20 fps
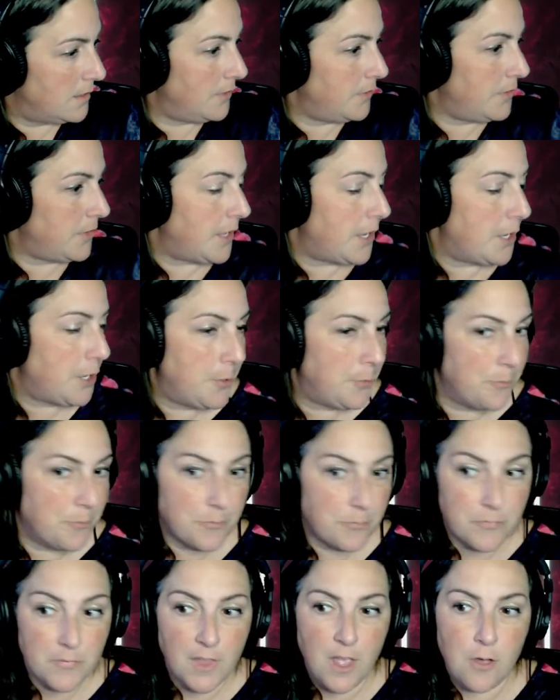There.
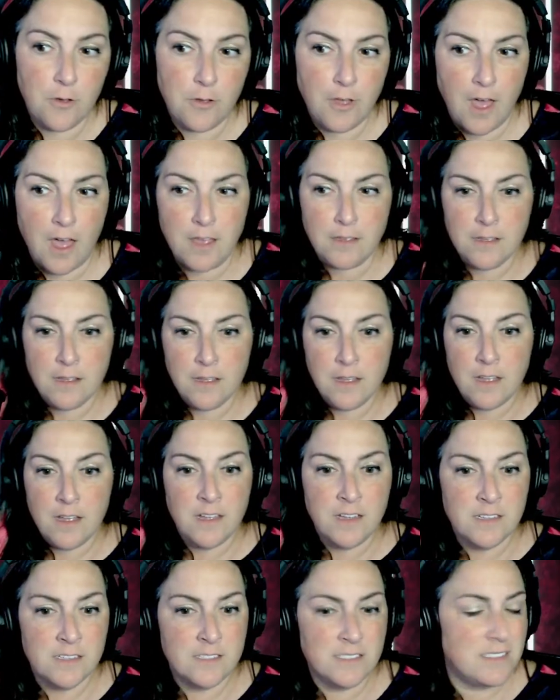Okay.
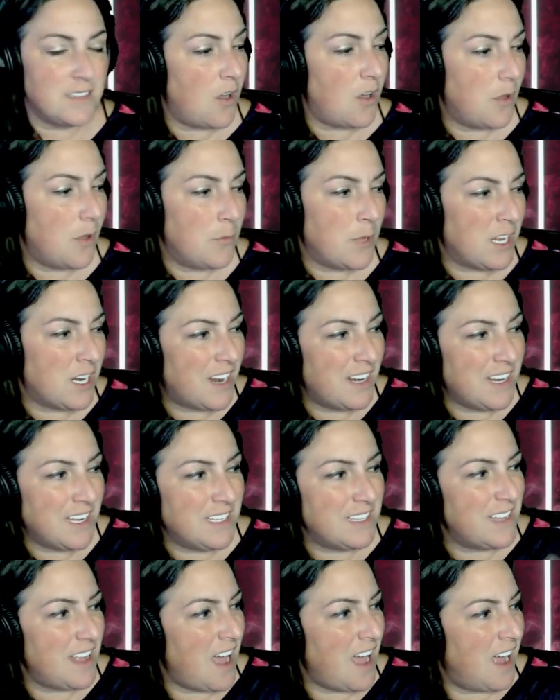So, I mean, I didn't
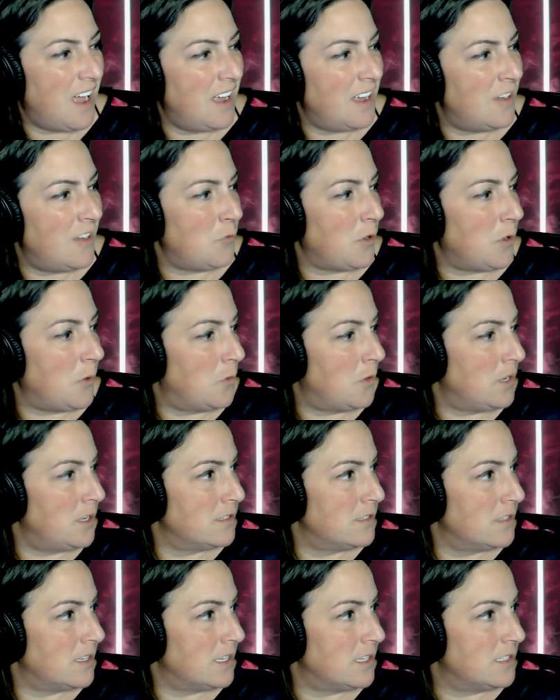at everyone
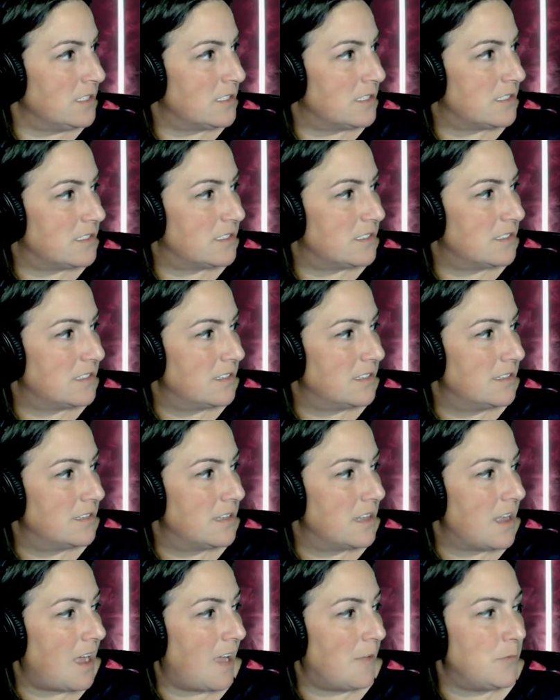because
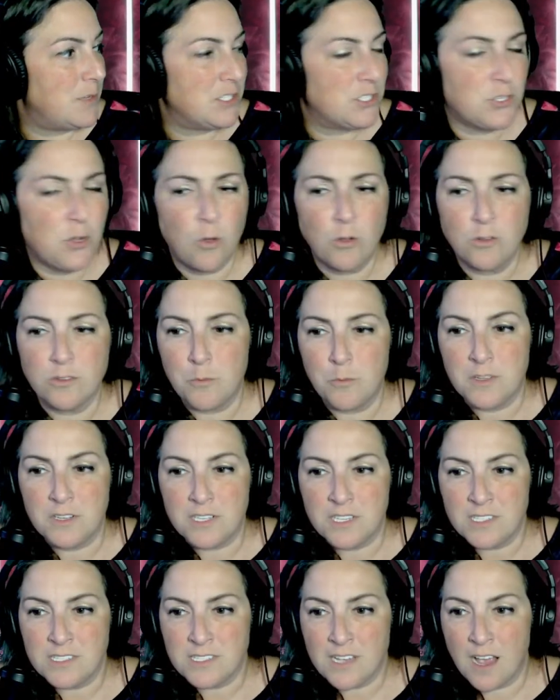I've been told a
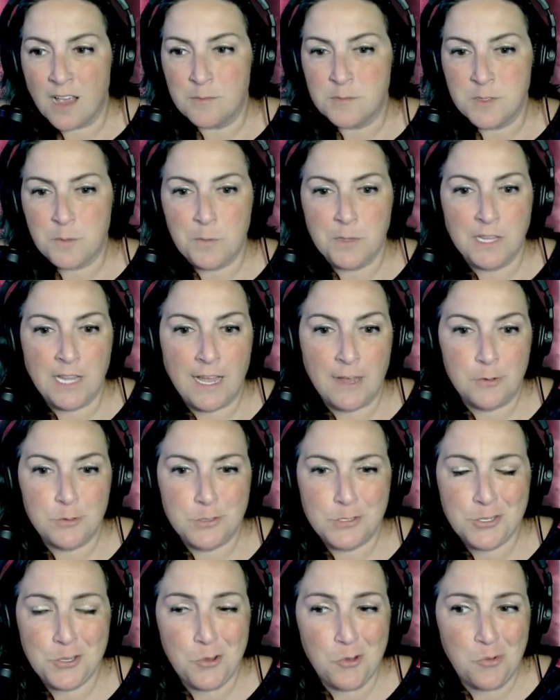million times I'm allowed
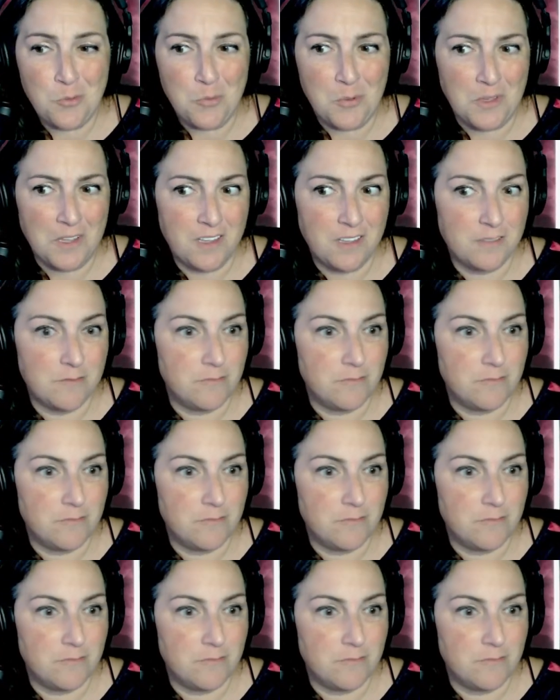to, but